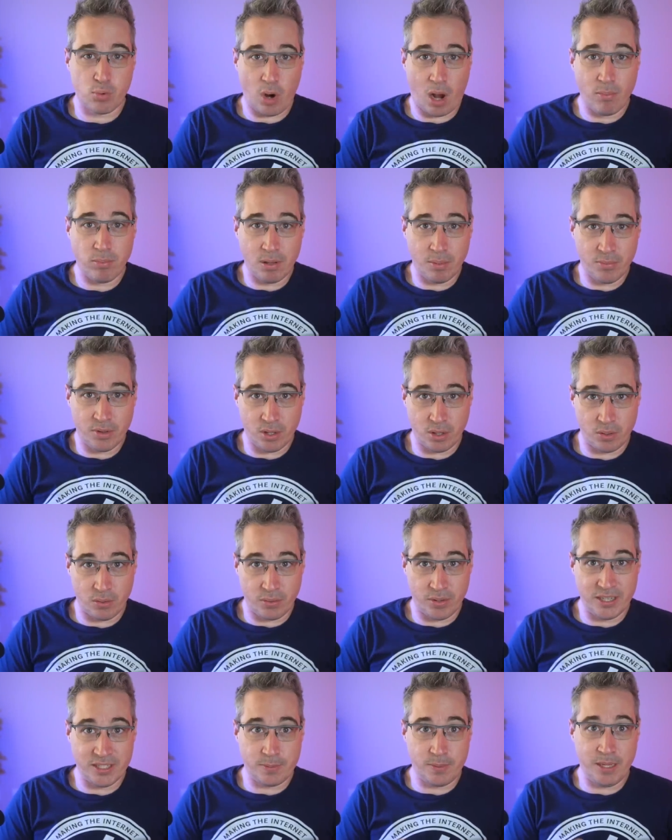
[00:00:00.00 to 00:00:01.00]
The problem
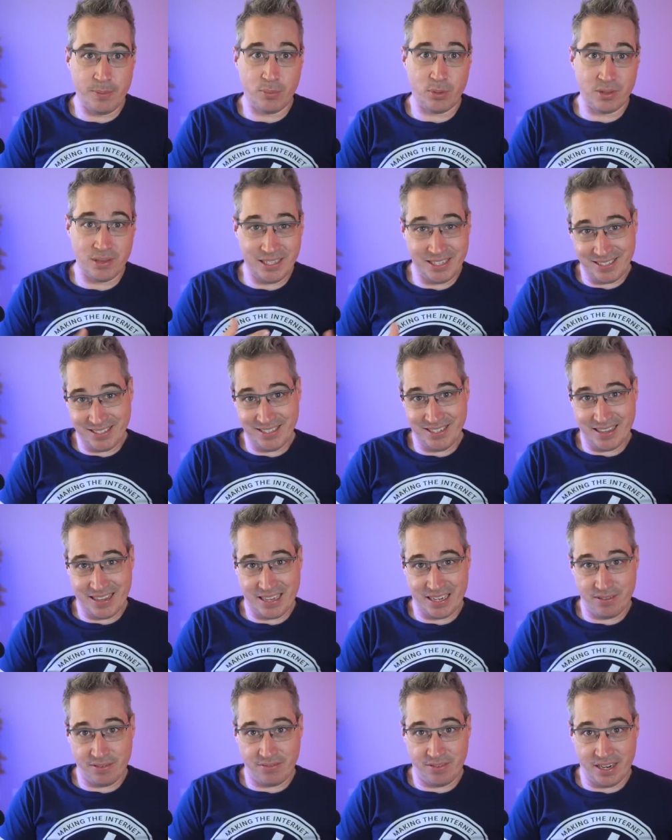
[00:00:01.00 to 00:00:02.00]
though is people listen to
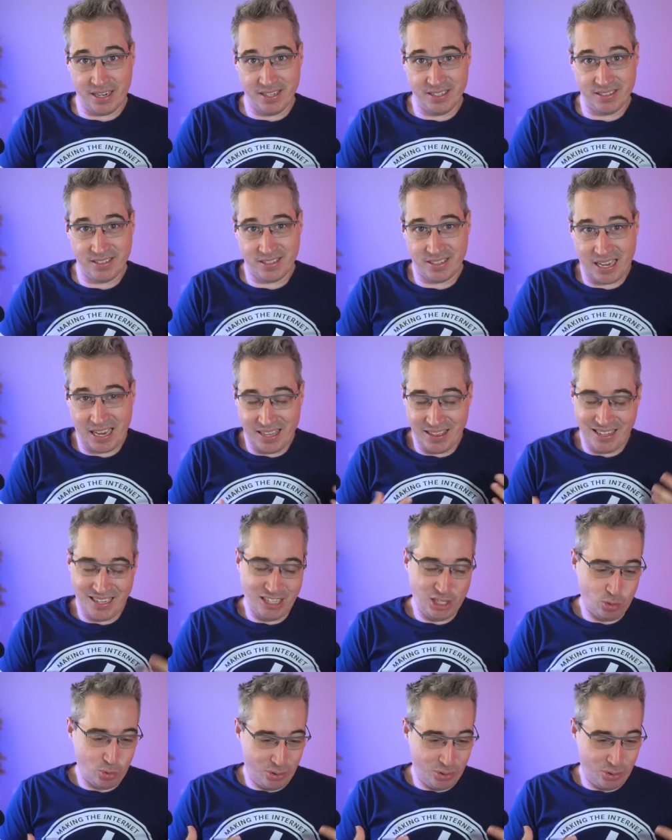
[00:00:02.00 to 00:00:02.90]
that advice and they